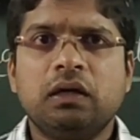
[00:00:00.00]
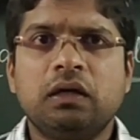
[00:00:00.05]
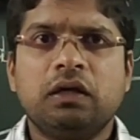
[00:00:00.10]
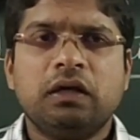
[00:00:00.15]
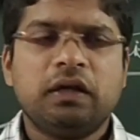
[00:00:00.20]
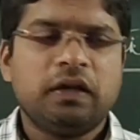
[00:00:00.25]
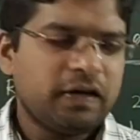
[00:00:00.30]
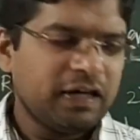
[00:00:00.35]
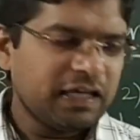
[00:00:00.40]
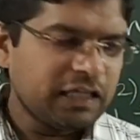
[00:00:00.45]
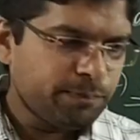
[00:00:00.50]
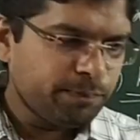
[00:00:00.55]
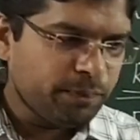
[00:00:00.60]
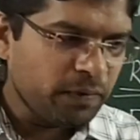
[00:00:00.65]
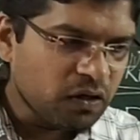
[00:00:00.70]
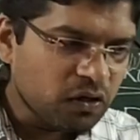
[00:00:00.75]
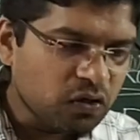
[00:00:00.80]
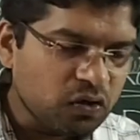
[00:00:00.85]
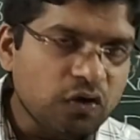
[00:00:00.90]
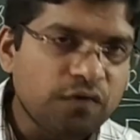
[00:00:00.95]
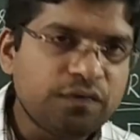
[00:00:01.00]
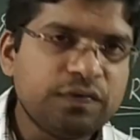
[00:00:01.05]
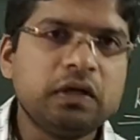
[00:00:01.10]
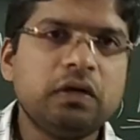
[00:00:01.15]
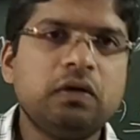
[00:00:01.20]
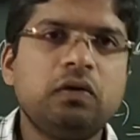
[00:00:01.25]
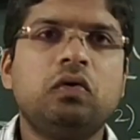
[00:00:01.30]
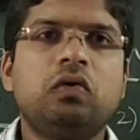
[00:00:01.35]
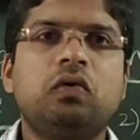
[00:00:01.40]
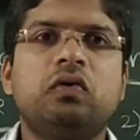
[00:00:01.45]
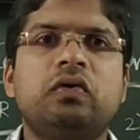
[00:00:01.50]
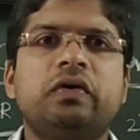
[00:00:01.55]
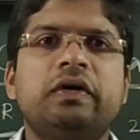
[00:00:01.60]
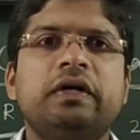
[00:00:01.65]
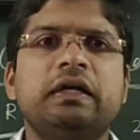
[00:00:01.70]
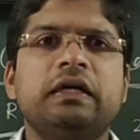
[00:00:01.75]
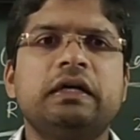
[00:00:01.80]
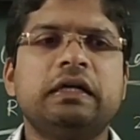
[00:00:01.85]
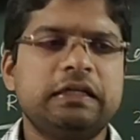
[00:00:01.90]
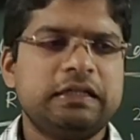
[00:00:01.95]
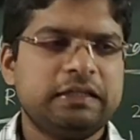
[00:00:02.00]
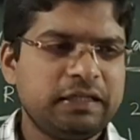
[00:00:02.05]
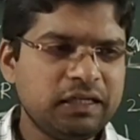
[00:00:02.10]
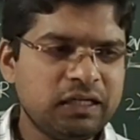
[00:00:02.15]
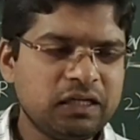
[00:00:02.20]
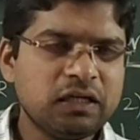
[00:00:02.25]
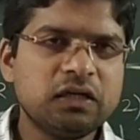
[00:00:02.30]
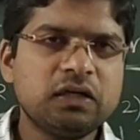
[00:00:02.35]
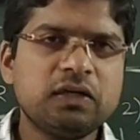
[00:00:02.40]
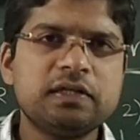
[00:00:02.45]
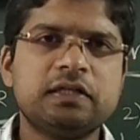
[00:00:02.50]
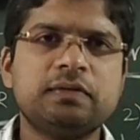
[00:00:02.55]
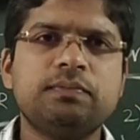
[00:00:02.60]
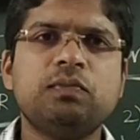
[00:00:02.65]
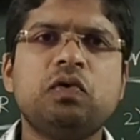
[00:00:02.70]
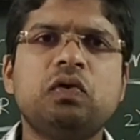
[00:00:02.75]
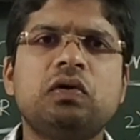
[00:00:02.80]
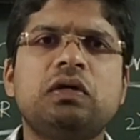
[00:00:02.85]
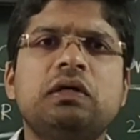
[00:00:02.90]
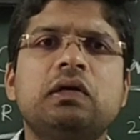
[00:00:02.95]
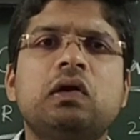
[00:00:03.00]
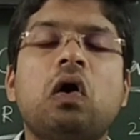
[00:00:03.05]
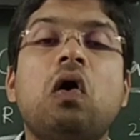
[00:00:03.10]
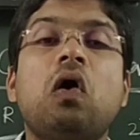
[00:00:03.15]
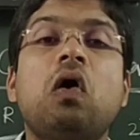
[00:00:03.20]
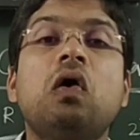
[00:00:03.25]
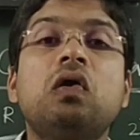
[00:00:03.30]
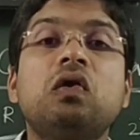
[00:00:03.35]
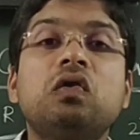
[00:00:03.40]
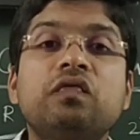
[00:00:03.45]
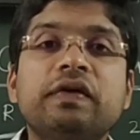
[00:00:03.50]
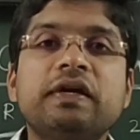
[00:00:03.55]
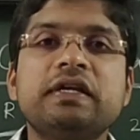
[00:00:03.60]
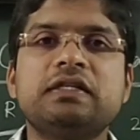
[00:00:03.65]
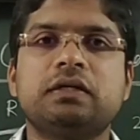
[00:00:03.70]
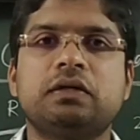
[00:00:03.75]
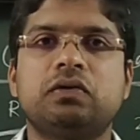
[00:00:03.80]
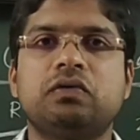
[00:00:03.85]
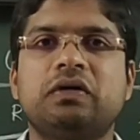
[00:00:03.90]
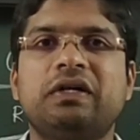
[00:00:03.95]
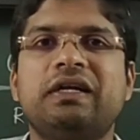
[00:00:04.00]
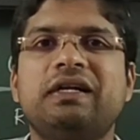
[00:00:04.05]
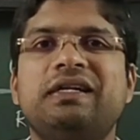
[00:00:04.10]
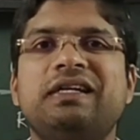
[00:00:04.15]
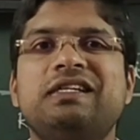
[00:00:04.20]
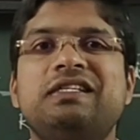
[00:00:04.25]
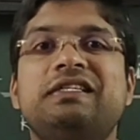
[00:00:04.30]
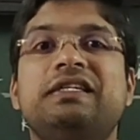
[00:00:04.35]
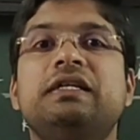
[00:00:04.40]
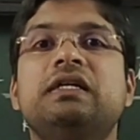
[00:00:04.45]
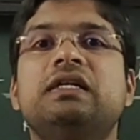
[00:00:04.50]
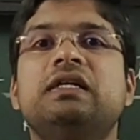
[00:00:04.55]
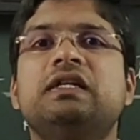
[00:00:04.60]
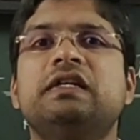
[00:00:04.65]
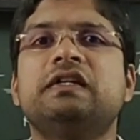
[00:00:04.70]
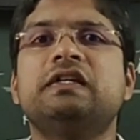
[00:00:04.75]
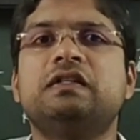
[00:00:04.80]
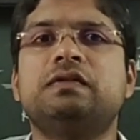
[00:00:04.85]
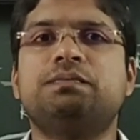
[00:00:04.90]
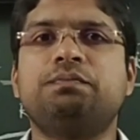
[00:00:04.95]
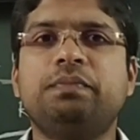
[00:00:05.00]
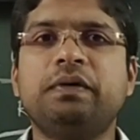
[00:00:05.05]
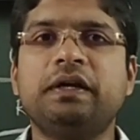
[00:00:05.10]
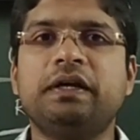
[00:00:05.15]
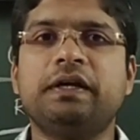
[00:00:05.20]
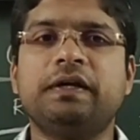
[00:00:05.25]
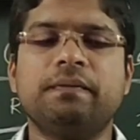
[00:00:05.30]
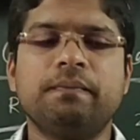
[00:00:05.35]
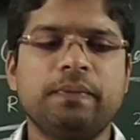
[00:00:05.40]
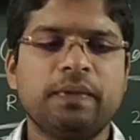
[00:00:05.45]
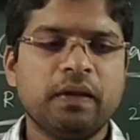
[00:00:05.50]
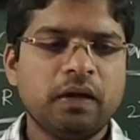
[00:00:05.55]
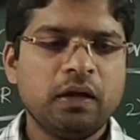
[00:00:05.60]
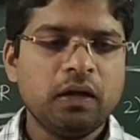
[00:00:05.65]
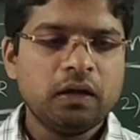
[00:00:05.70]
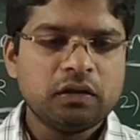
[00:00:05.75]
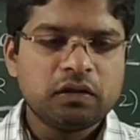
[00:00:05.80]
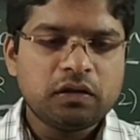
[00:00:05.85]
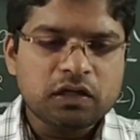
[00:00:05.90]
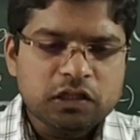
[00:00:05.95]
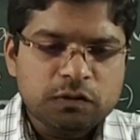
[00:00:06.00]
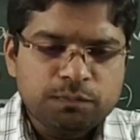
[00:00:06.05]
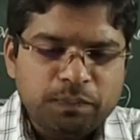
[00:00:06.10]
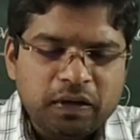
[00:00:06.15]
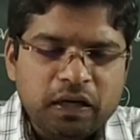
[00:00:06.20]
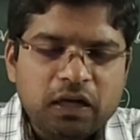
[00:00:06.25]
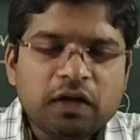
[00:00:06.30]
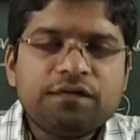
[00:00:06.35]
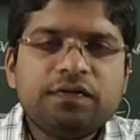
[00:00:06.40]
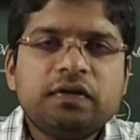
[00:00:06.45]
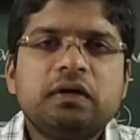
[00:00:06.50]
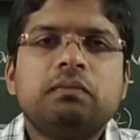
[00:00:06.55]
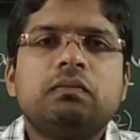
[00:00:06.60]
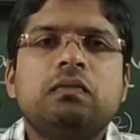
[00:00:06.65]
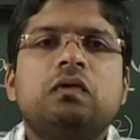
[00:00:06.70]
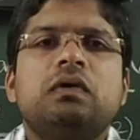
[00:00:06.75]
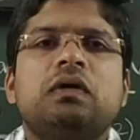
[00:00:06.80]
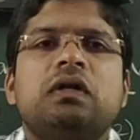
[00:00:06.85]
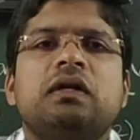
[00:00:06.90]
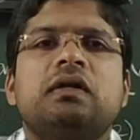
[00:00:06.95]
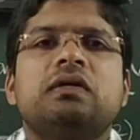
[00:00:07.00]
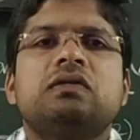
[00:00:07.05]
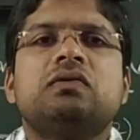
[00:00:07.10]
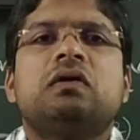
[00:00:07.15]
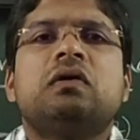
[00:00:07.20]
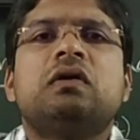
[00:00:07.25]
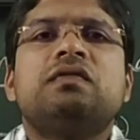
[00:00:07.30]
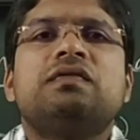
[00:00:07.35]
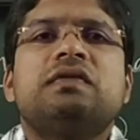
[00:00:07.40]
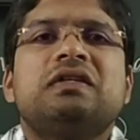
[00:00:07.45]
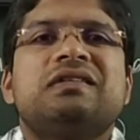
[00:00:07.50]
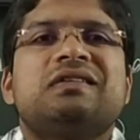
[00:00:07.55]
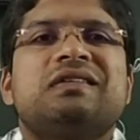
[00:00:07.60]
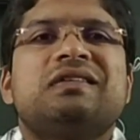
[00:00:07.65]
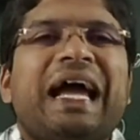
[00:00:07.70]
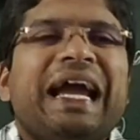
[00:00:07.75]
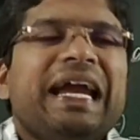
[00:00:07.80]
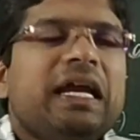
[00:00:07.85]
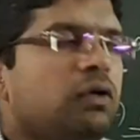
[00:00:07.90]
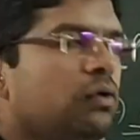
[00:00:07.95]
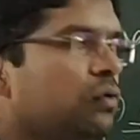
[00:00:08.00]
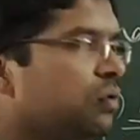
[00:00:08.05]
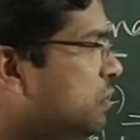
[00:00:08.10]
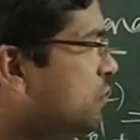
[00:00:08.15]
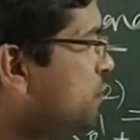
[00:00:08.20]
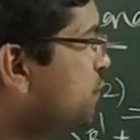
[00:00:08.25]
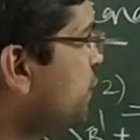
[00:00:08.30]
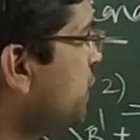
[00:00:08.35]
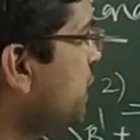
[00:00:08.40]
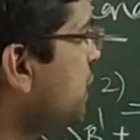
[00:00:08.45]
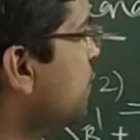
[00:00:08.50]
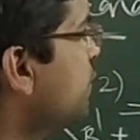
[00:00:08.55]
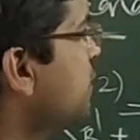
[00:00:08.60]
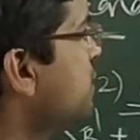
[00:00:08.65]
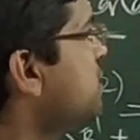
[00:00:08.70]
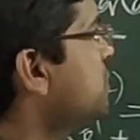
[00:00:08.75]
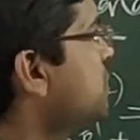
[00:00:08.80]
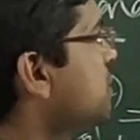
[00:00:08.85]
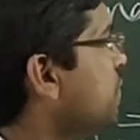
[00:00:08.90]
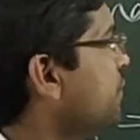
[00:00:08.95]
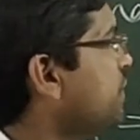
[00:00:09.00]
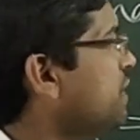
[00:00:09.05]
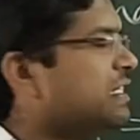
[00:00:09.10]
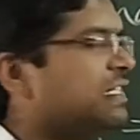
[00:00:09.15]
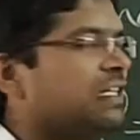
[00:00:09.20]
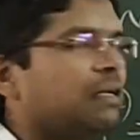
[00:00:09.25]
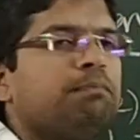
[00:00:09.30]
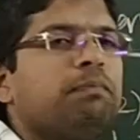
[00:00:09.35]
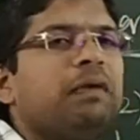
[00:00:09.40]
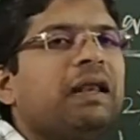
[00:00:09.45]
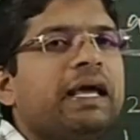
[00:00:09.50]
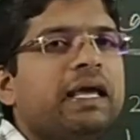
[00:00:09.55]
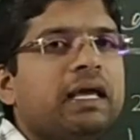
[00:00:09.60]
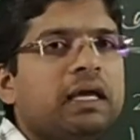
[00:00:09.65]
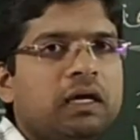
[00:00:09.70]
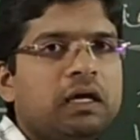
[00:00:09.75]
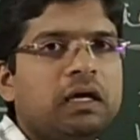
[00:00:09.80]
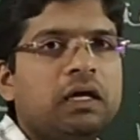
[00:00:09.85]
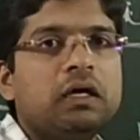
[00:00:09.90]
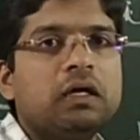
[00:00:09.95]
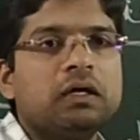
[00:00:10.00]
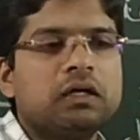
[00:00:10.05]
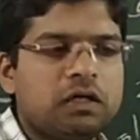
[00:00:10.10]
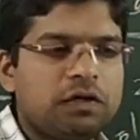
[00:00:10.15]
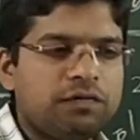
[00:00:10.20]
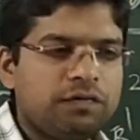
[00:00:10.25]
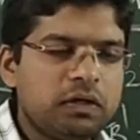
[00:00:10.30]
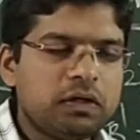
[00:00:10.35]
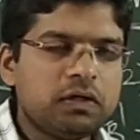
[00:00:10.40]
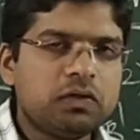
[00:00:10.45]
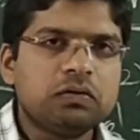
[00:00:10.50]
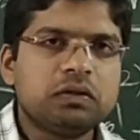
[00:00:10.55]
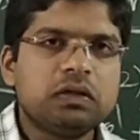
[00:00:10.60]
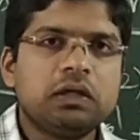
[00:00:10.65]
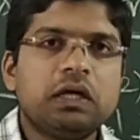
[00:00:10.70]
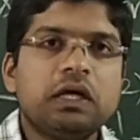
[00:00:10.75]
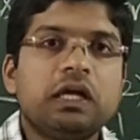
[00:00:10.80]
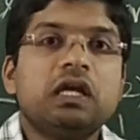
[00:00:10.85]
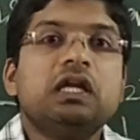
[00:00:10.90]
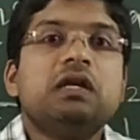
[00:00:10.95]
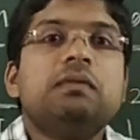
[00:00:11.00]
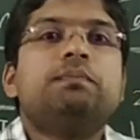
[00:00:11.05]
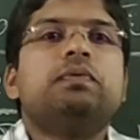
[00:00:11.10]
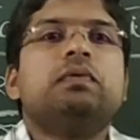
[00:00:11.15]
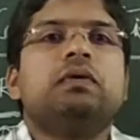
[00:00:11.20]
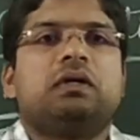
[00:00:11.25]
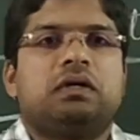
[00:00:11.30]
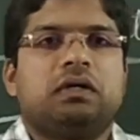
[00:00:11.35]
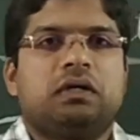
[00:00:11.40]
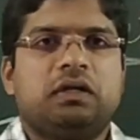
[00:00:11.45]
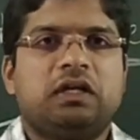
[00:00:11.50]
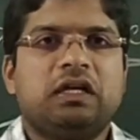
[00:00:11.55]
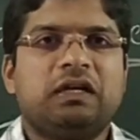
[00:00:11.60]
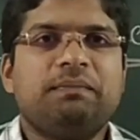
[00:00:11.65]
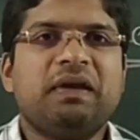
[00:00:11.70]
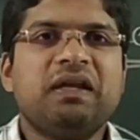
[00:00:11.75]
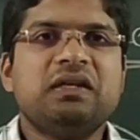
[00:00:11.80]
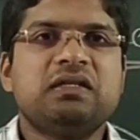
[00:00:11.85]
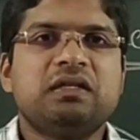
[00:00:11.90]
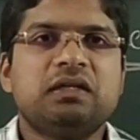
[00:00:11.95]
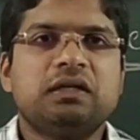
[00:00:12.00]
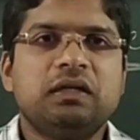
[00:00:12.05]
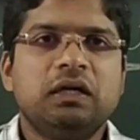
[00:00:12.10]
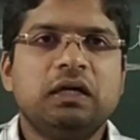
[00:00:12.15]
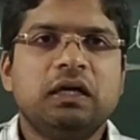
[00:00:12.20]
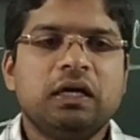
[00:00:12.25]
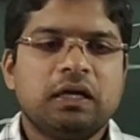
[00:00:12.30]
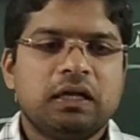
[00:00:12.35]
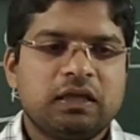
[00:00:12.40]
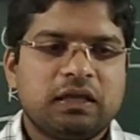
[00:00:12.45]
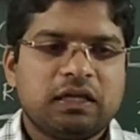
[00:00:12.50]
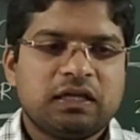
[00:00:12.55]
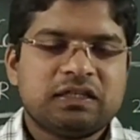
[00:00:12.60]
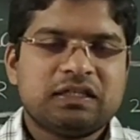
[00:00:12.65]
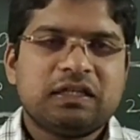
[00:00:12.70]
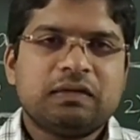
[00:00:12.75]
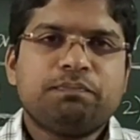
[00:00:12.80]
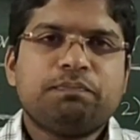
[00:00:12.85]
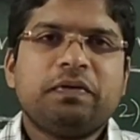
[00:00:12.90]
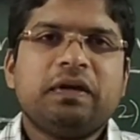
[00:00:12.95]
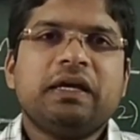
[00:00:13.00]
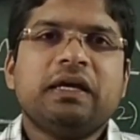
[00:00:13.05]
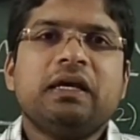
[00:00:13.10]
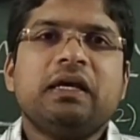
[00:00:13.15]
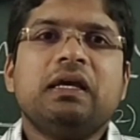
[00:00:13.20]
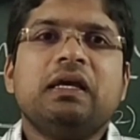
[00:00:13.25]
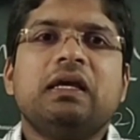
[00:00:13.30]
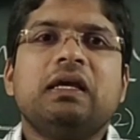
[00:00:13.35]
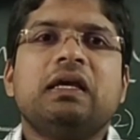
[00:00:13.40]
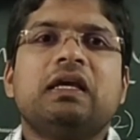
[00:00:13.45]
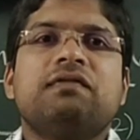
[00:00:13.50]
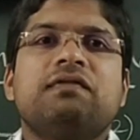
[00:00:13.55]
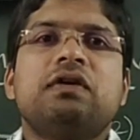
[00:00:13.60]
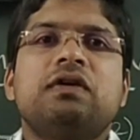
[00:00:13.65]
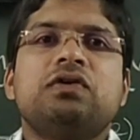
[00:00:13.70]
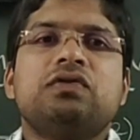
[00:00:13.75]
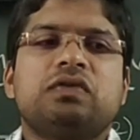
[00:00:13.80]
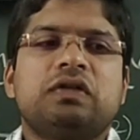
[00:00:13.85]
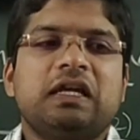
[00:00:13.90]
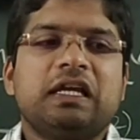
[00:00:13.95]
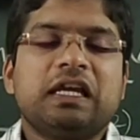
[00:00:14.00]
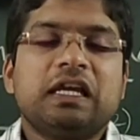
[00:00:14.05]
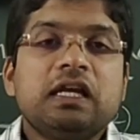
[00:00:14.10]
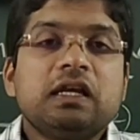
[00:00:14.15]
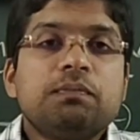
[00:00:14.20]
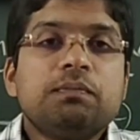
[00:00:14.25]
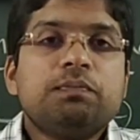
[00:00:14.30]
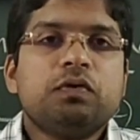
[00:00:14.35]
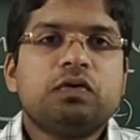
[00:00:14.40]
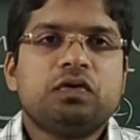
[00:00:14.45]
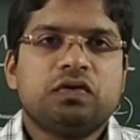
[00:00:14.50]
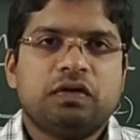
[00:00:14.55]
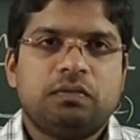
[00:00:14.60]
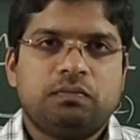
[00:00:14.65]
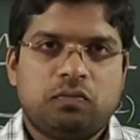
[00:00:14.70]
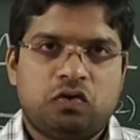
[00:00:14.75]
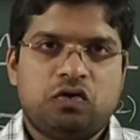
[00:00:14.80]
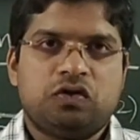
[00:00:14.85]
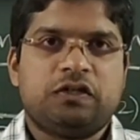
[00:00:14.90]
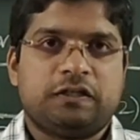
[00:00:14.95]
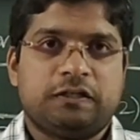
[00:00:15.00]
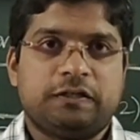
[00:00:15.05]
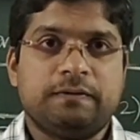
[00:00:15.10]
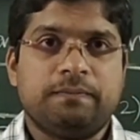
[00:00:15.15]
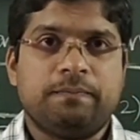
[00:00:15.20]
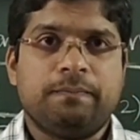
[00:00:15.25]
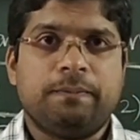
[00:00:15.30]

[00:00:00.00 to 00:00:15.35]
irrespective of the load, synchronous motor always rotates at synchronous speed. The speed of the motor is always tied to the frequency of the supply given to the input. That means the supply given to the input to the motor.